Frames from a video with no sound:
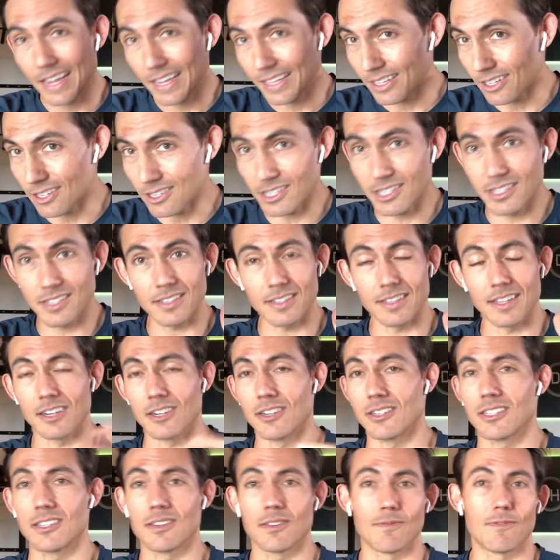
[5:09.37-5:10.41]
There's
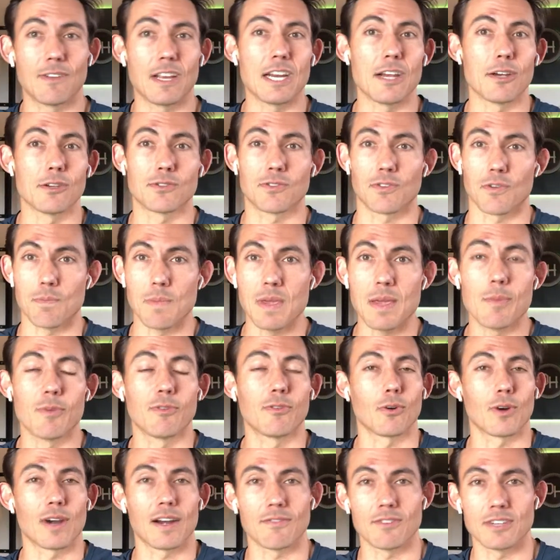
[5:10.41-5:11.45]
videos from me
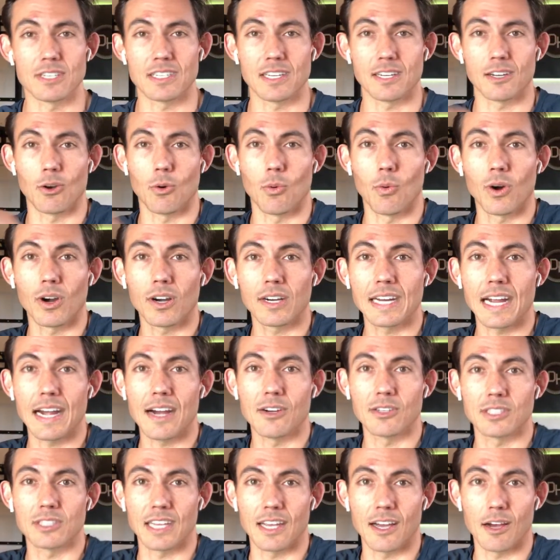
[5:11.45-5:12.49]
before every single
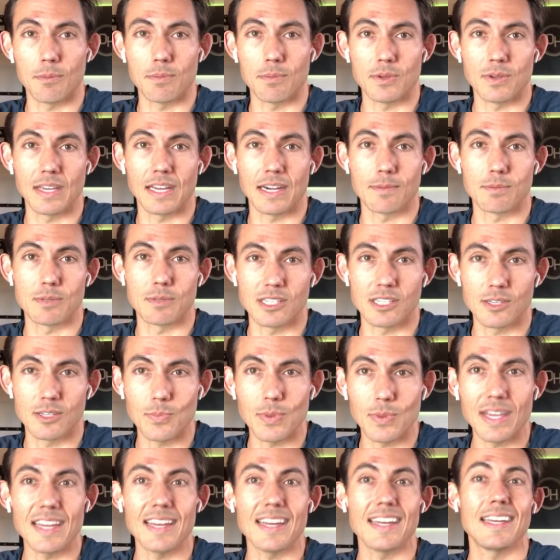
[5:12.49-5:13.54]
workout to help you get up to
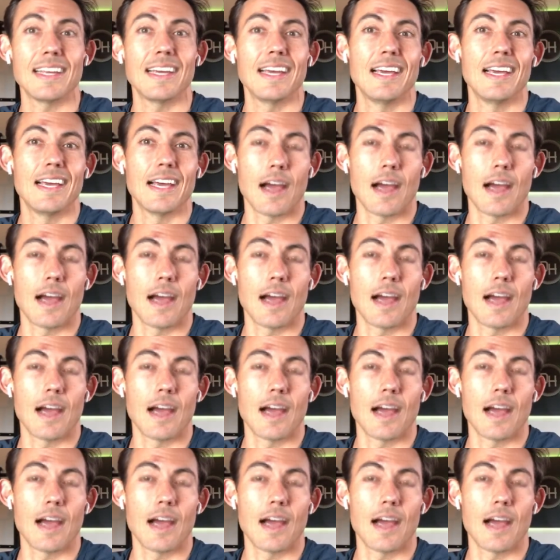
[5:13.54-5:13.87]
speed.